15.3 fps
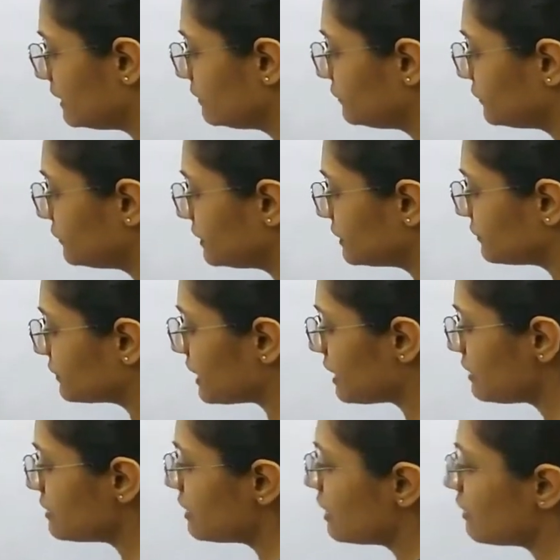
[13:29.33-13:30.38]
This
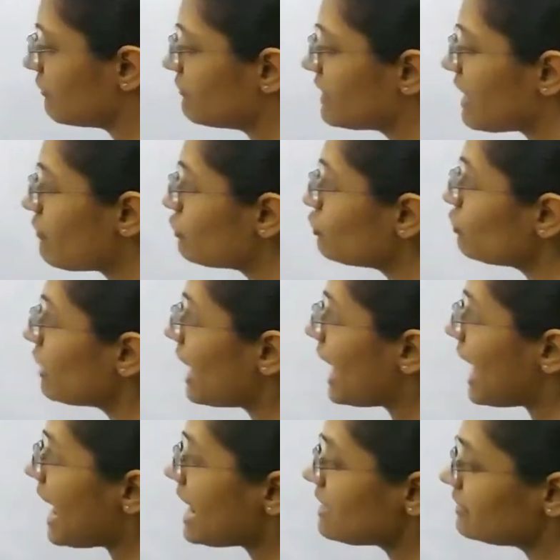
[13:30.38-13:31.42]
result, we have to
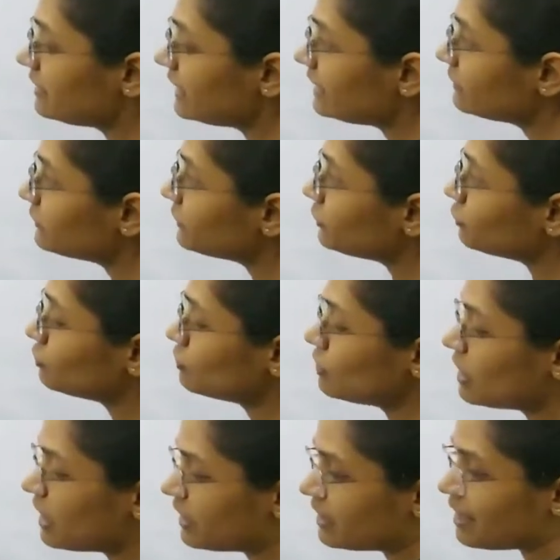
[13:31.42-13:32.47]
add these two
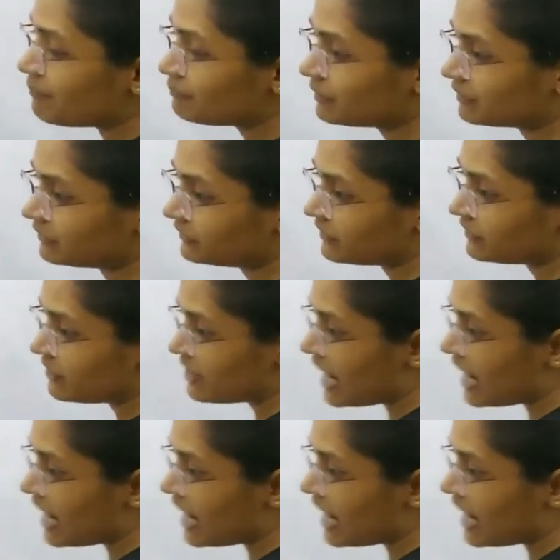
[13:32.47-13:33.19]
numbers,